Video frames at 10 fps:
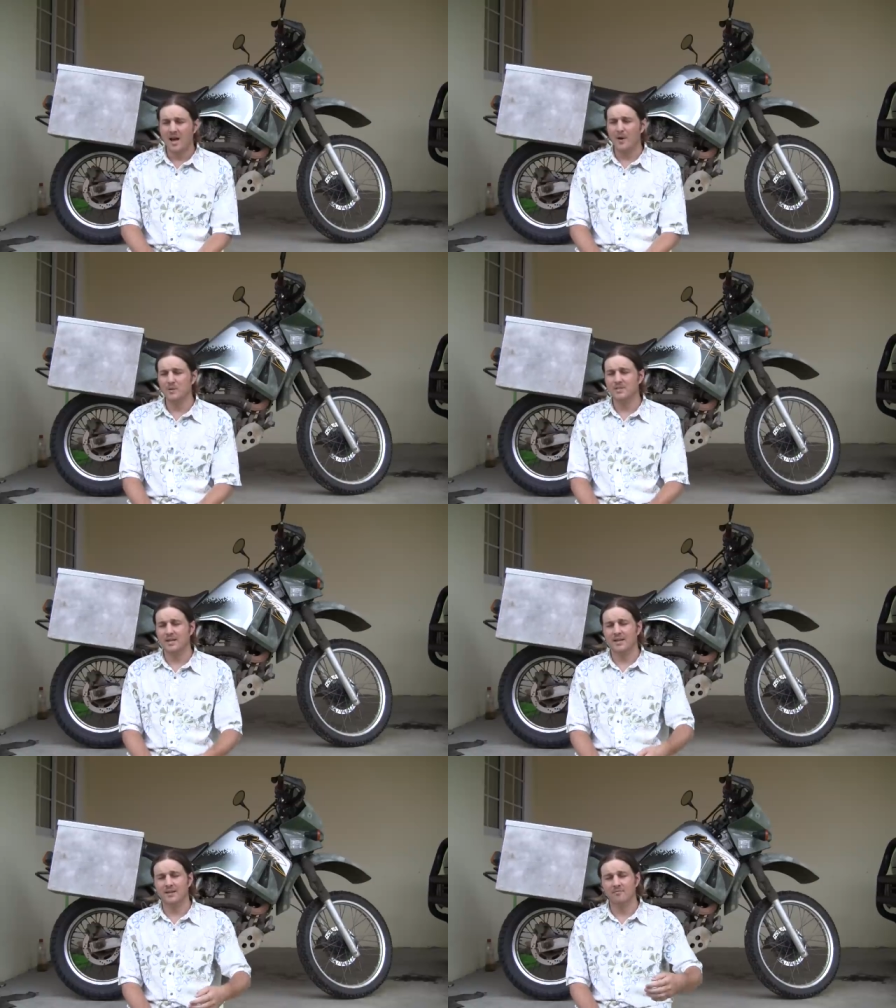I was
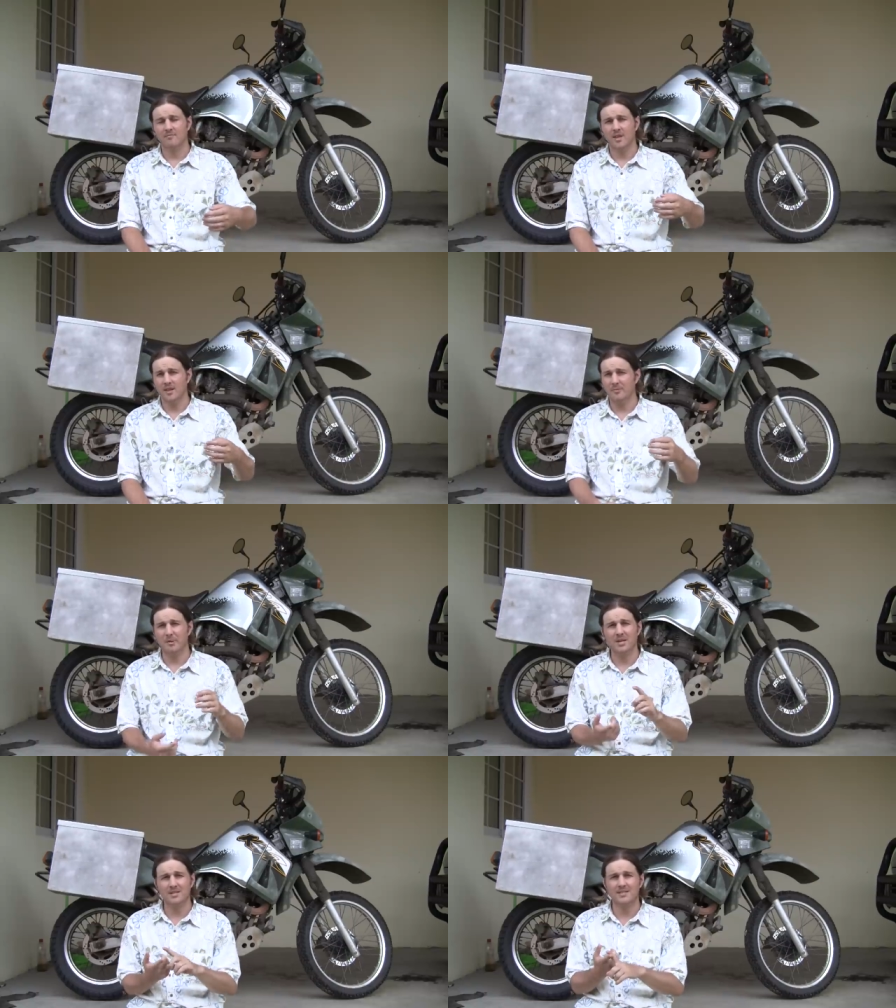in the
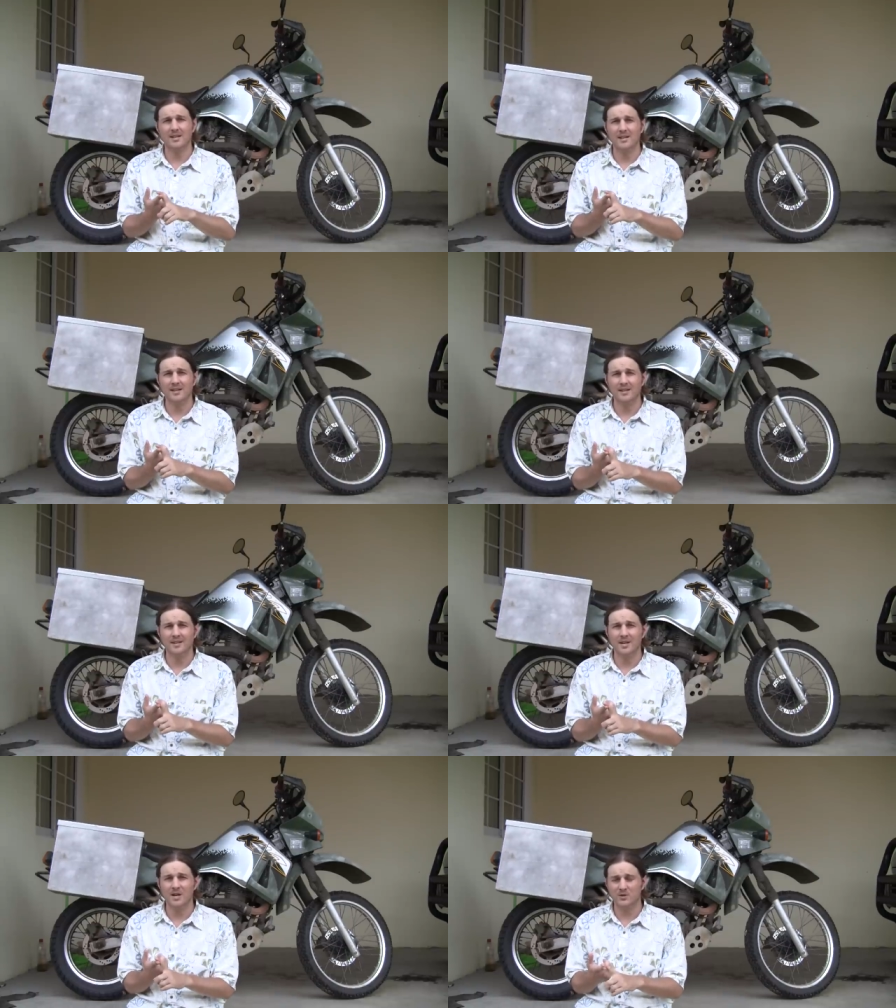biggest city in
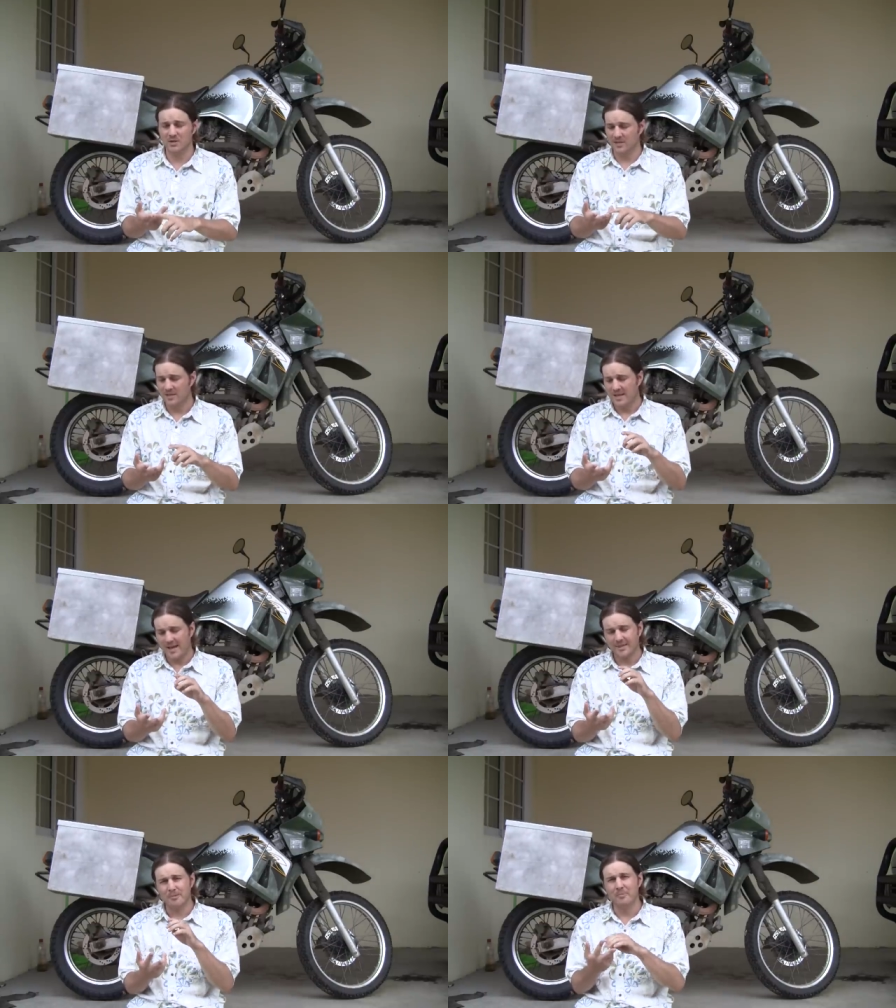the country
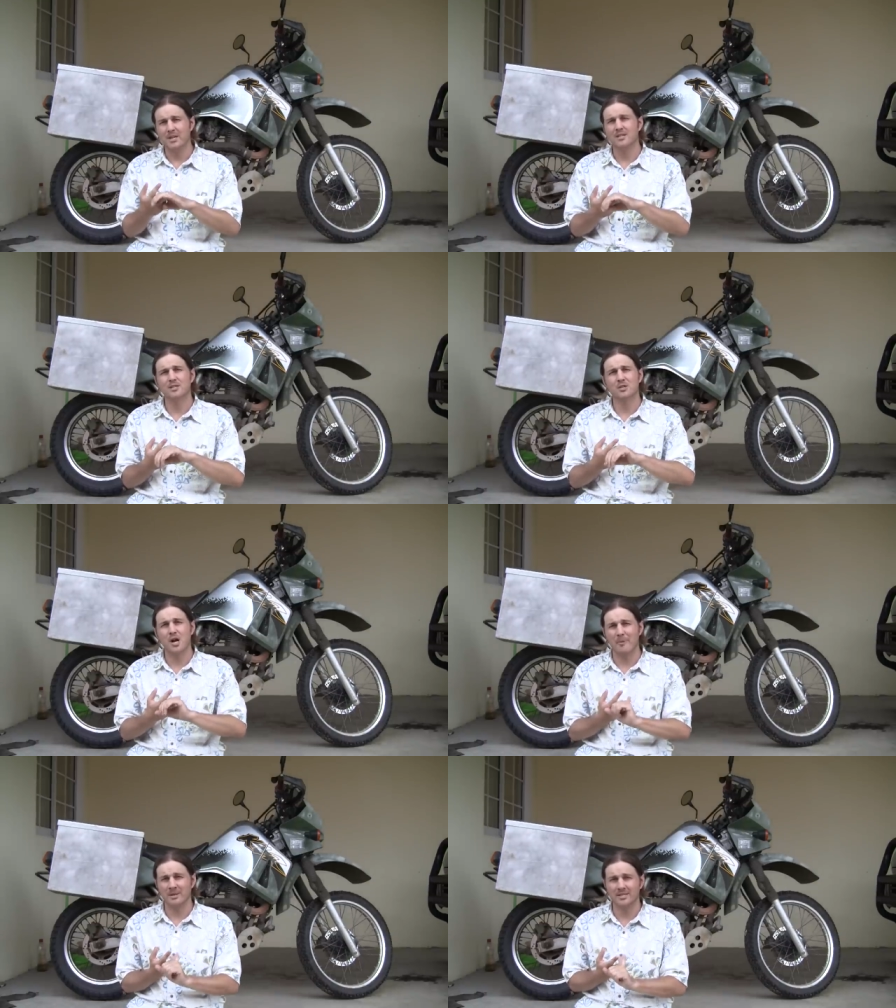at the biggest
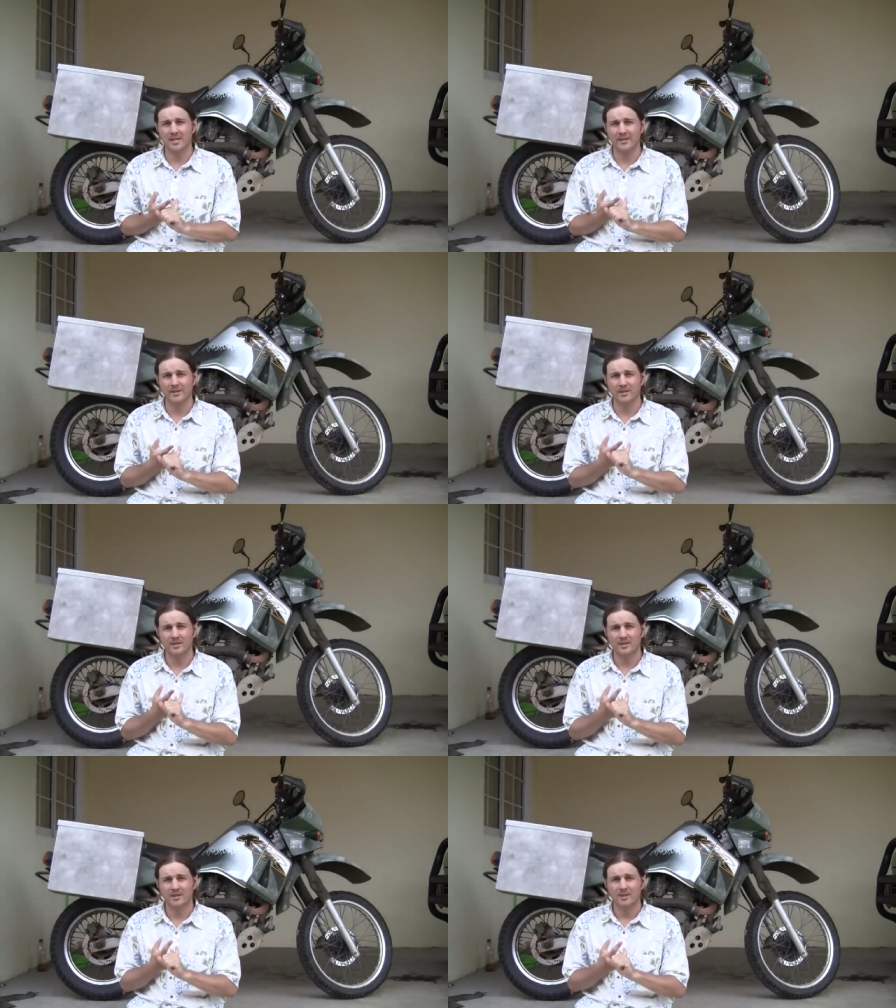shopping center,
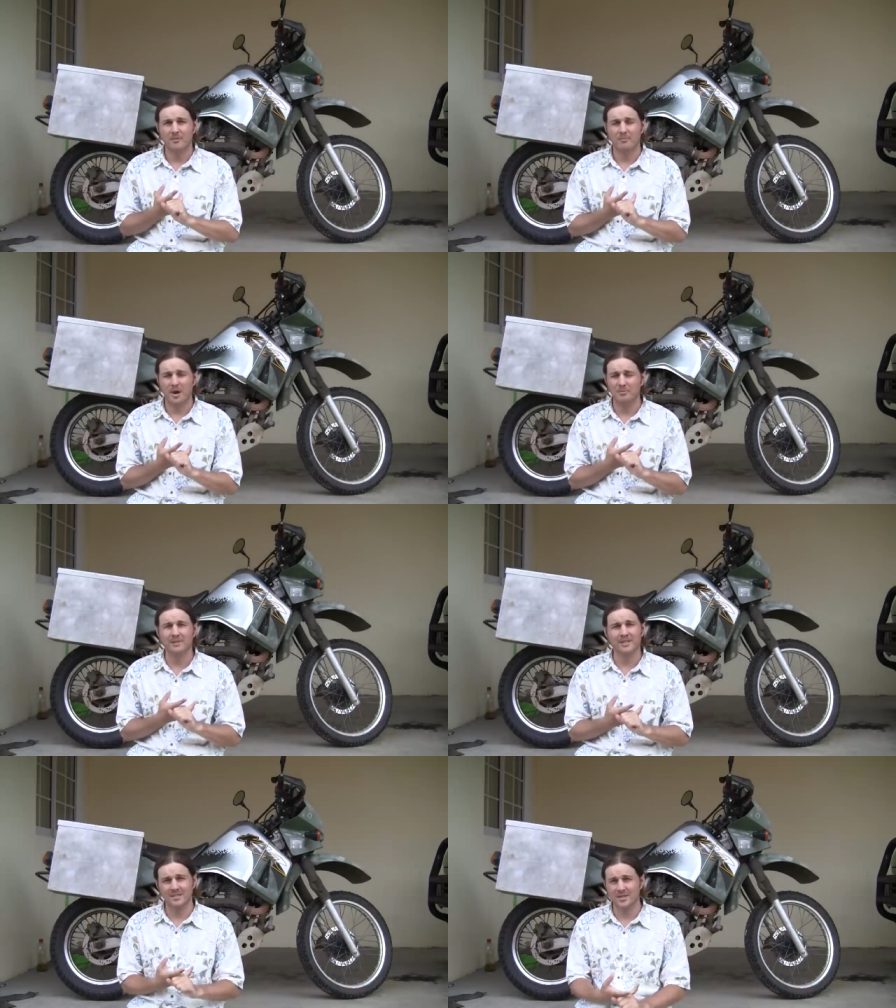
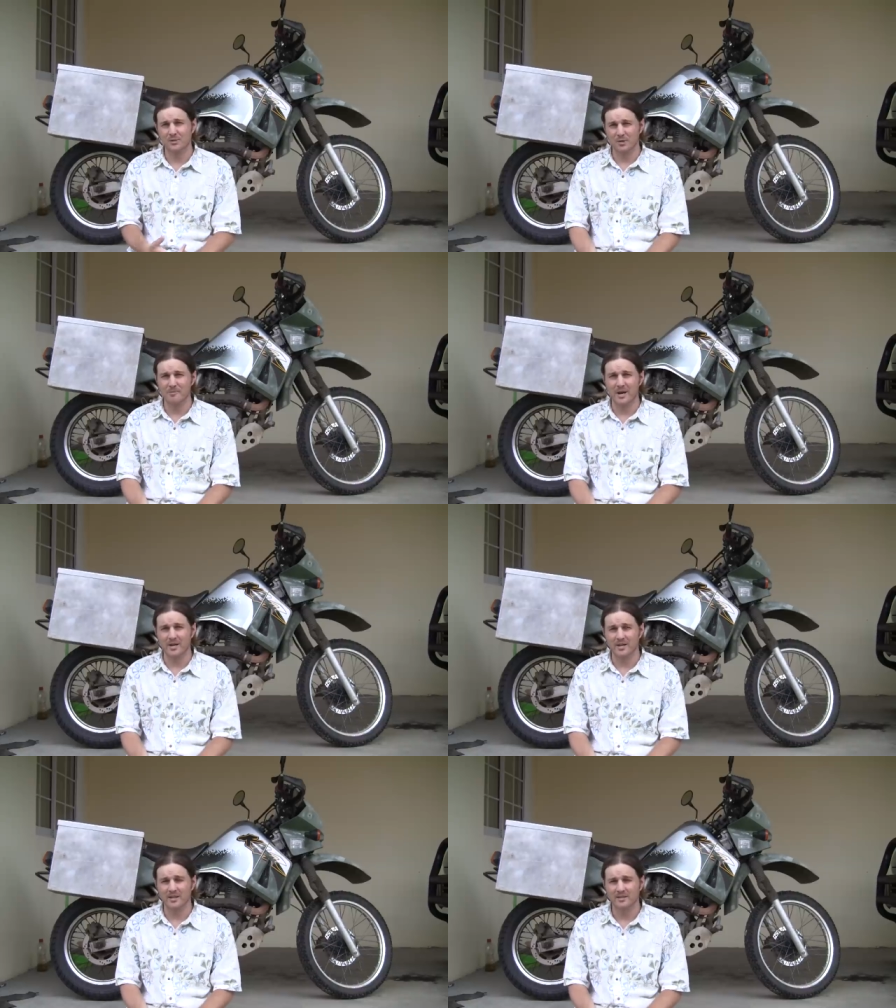probably in Central
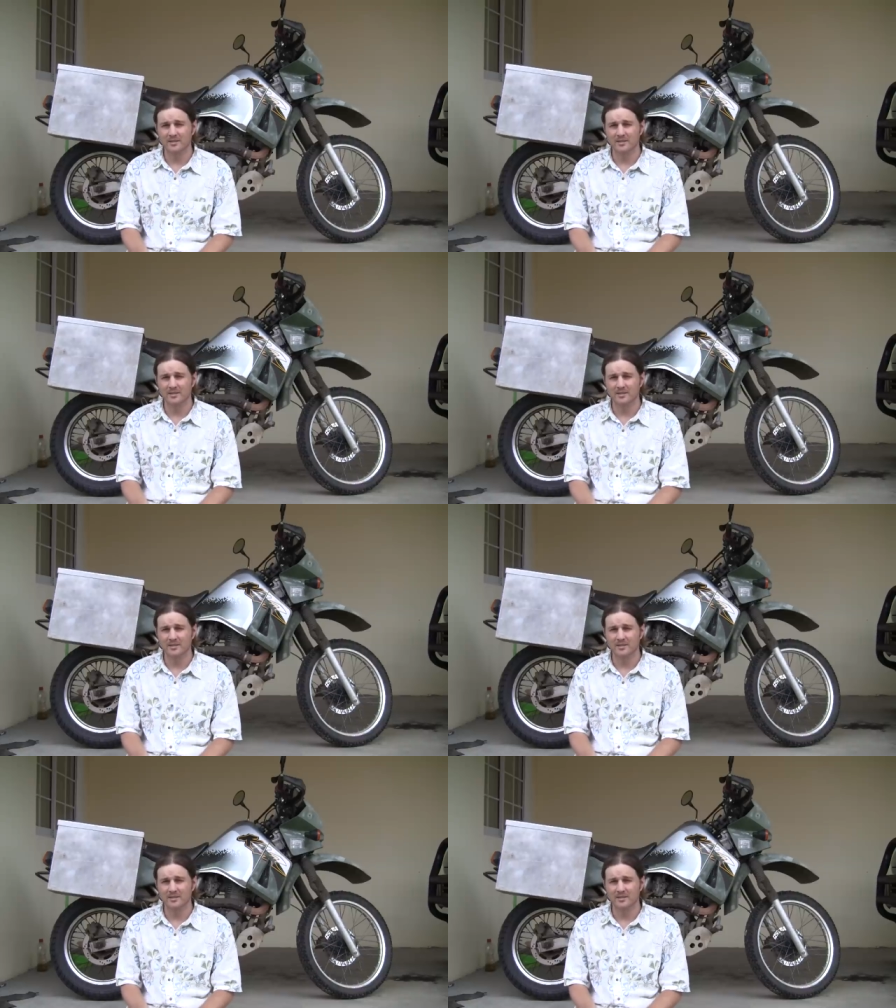America.